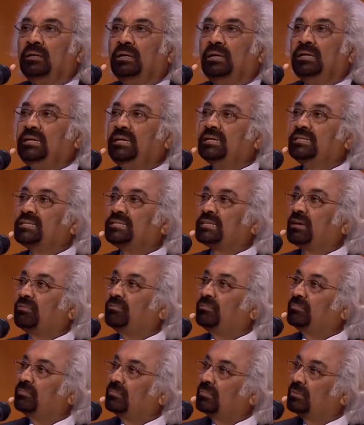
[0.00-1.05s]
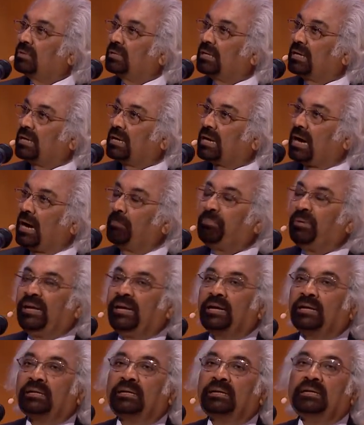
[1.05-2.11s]
Indians have
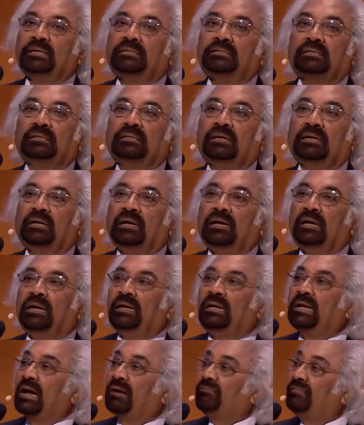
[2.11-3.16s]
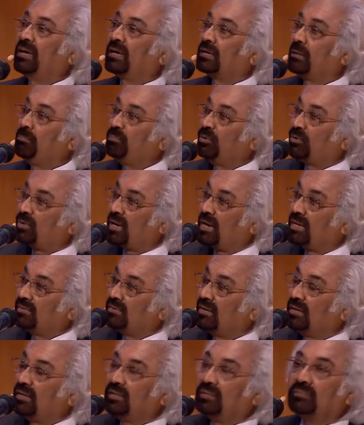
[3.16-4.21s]
complicated it, and now we are
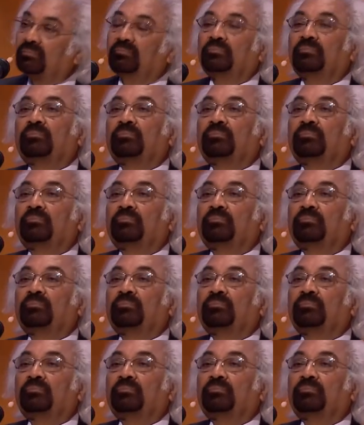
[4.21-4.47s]
computerizing it.